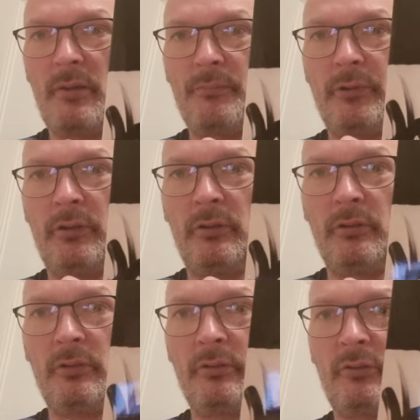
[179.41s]

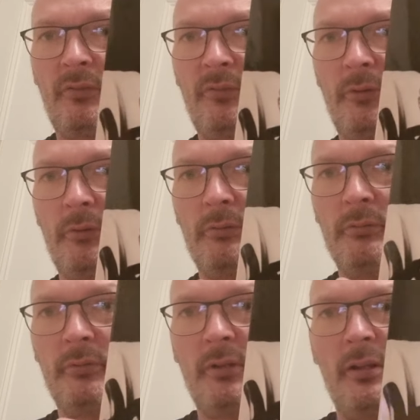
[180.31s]
beautiful
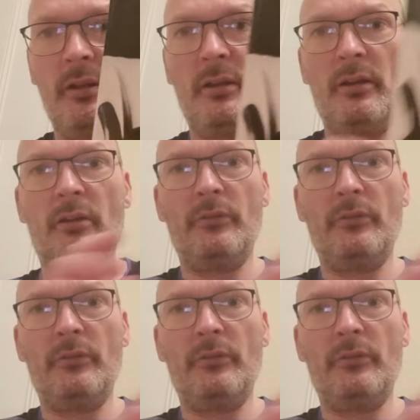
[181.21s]
on